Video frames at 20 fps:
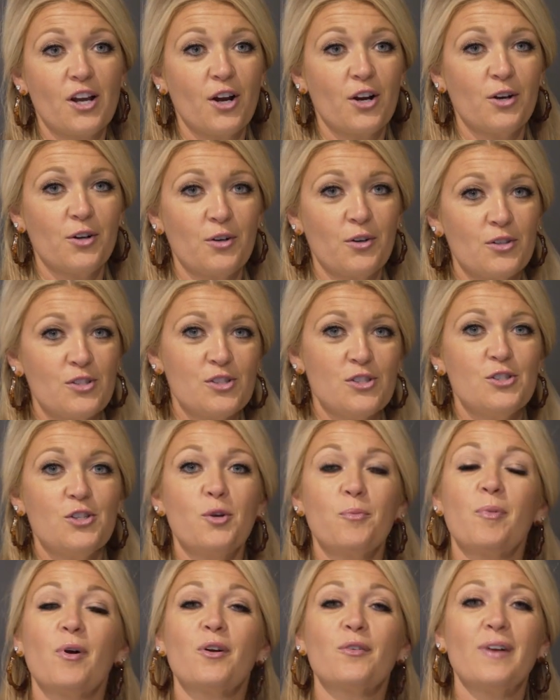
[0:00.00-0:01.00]
are
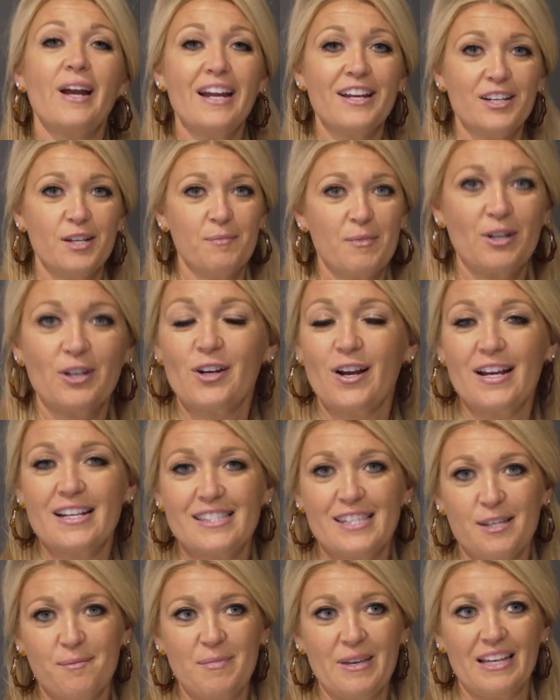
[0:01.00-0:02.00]
super random and
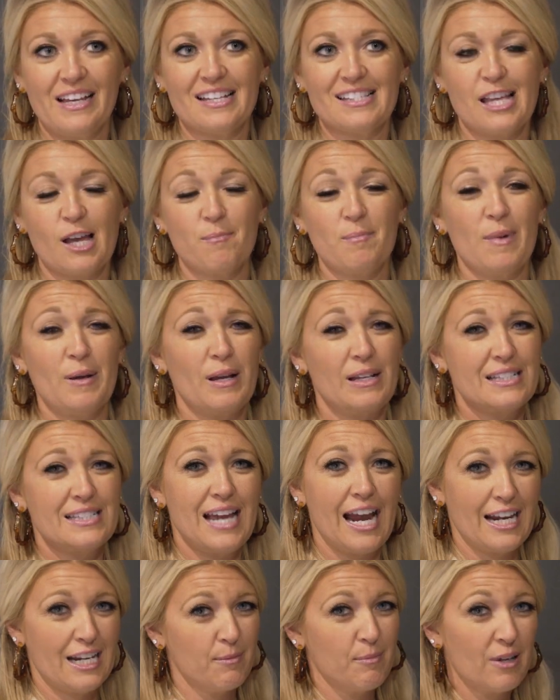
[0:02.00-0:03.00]
crazy because I'm a
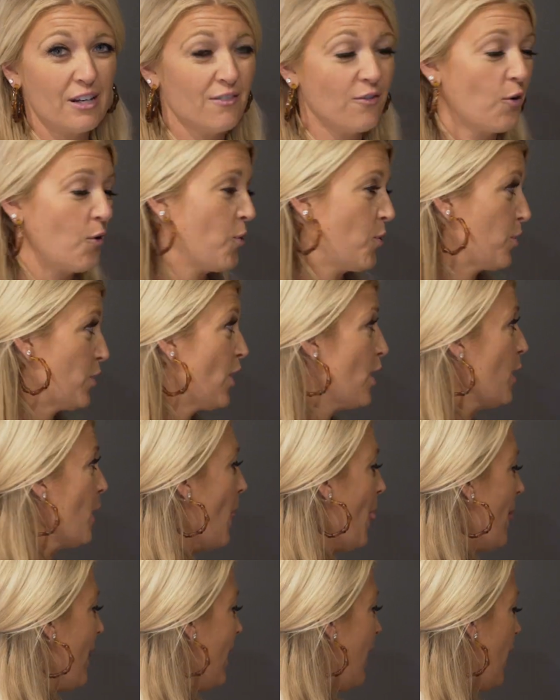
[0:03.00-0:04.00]
tiny bit of a hoarder.
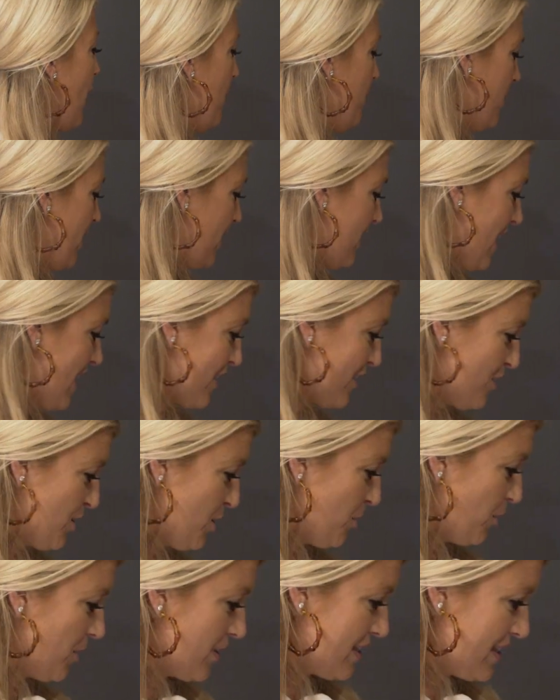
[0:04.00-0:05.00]
Things you will